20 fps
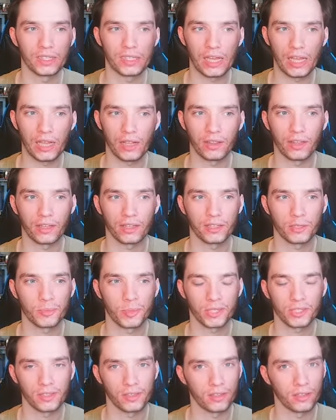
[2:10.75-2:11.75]
tell, like,
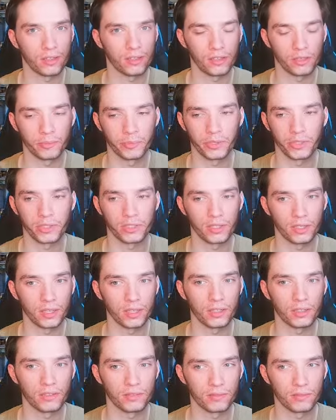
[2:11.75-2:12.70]
especially in the early books, that